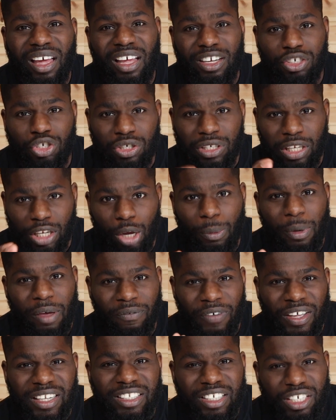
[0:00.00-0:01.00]
just a little bit
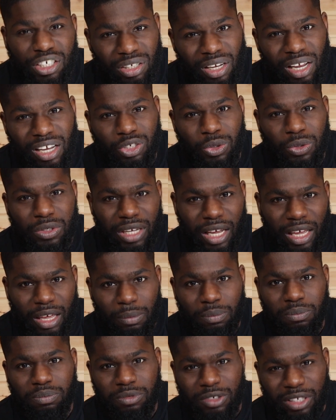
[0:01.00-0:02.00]
vintage large, so it's like
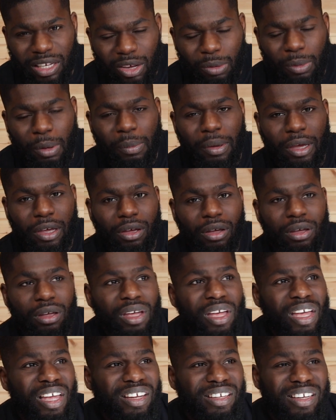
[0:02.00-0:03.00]
a little bit bigger,
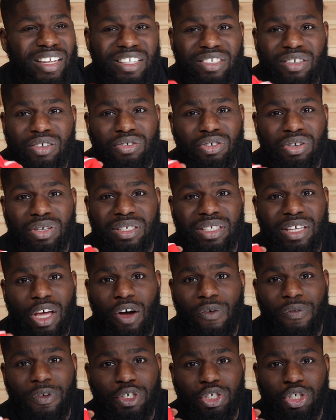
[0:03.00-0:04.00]
these can just
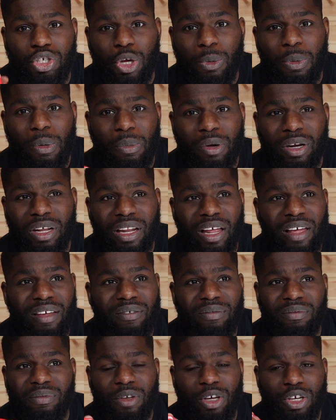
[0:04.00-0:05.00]
sell for stupid money, like,
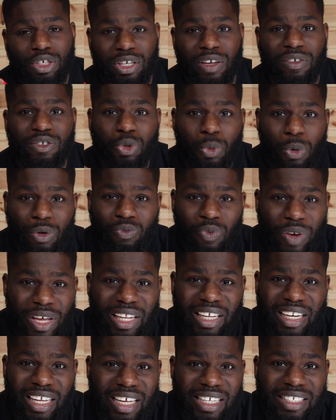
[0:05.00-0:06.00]
because if someone
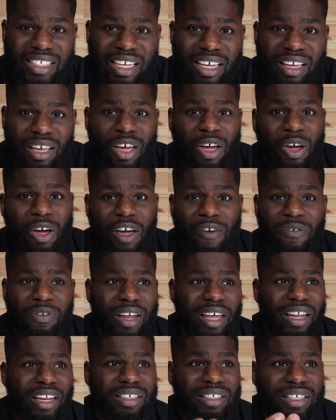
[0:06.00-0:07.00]
really needs it, if
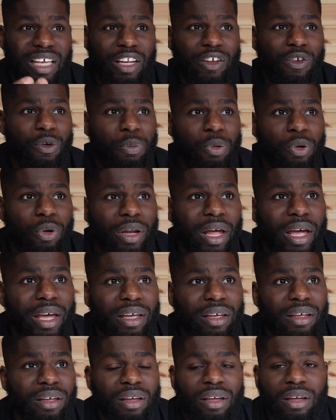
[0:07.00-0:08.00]
like, let's say Liverpool
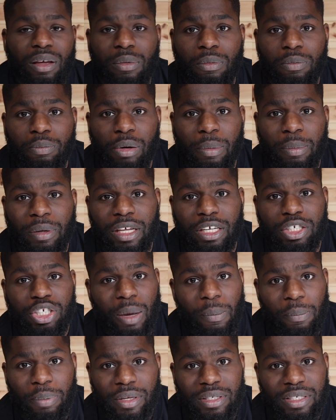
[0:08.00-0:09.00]
like Premier League
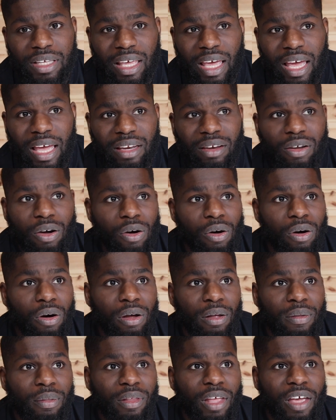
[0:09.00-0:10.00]
champions again,
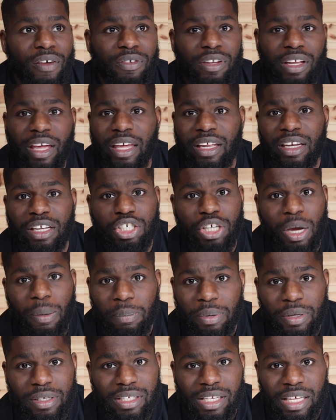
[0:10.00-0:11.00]
or if they're hitting the
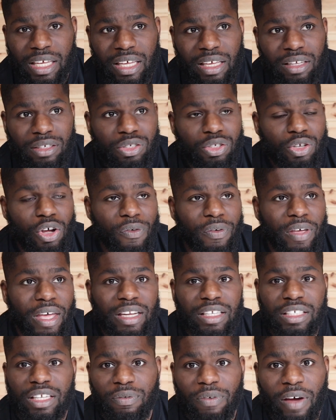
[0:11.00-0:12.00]
Champions League and stuff,
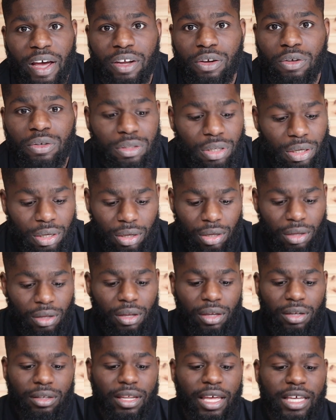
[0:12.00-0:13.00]
getting to the finals,
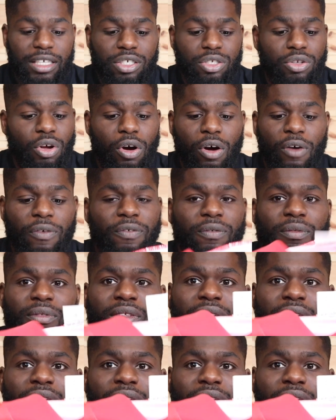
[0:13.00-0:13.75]
this stuff